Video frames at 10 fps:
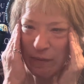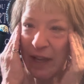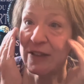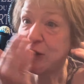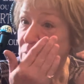
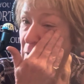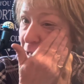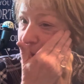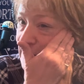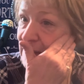I do not
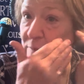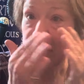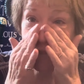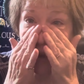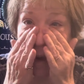like the smell
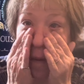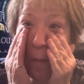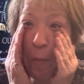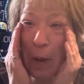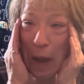of it,
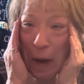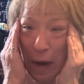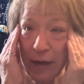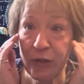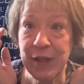but
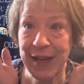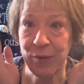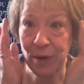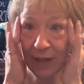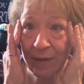I do like
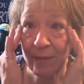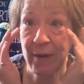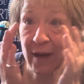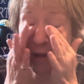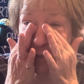what
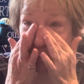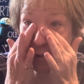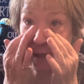my eyes will look